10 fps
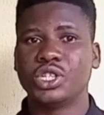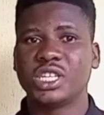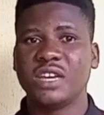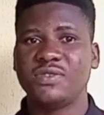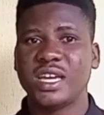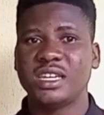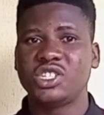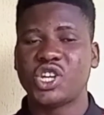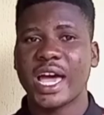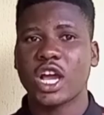give them
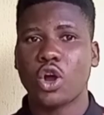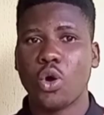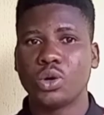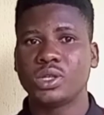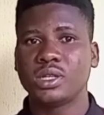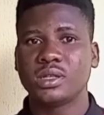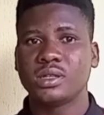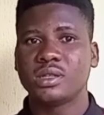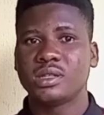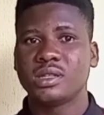dry corn,
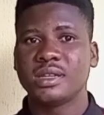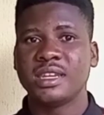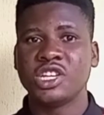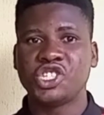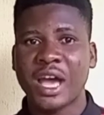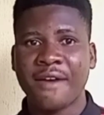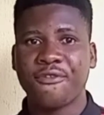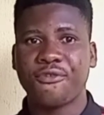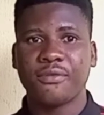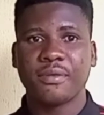the
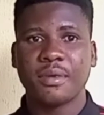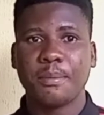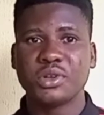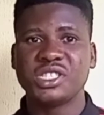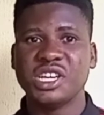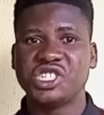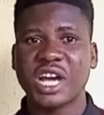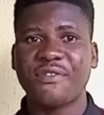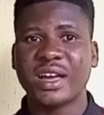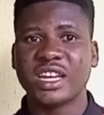chaff, both the
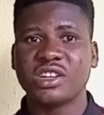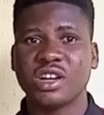chaff and